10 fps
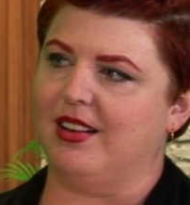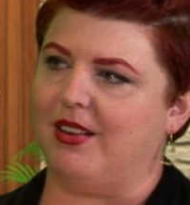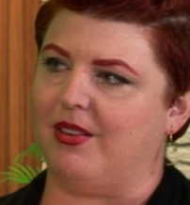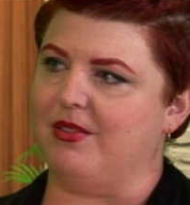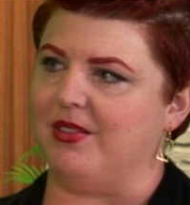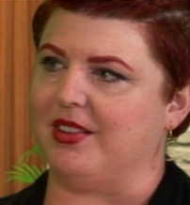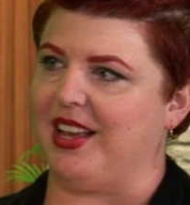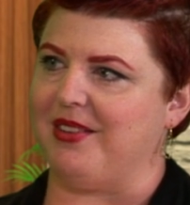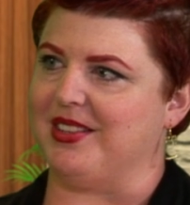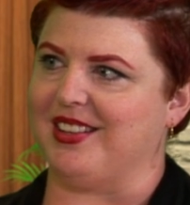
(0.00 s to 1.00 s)
oh,
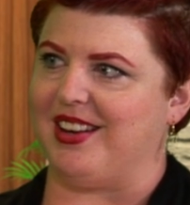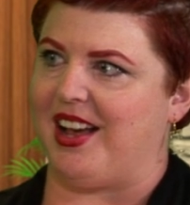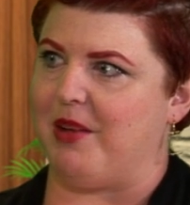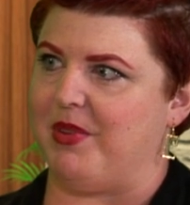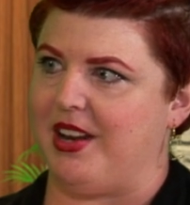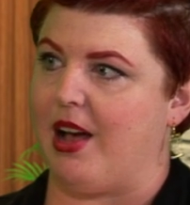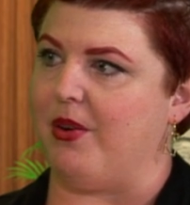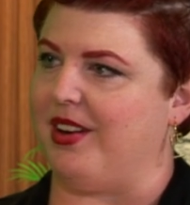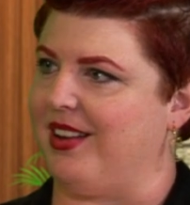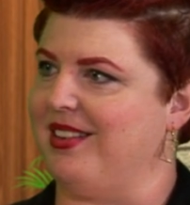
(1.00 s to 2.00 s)
okay, what's going to happen now?
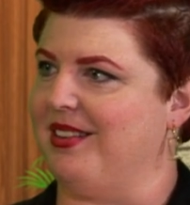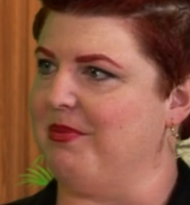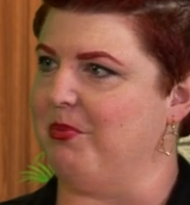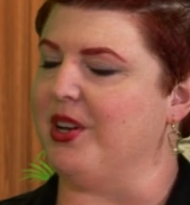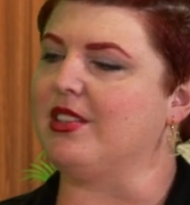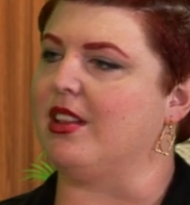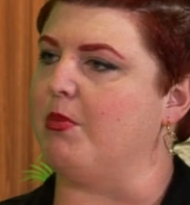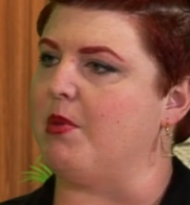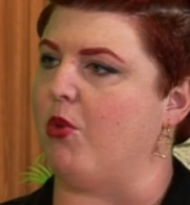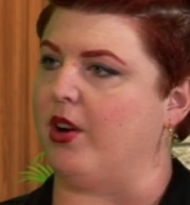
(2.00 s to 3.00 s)
And it brings a little
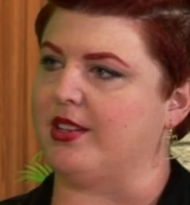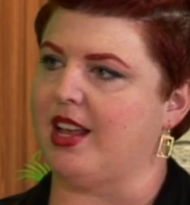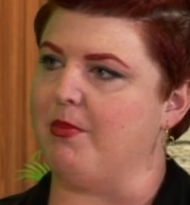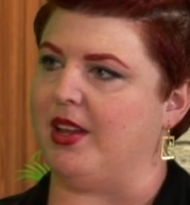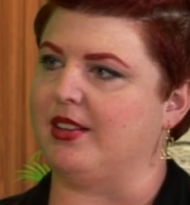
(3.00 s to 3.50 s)
bit more excitement.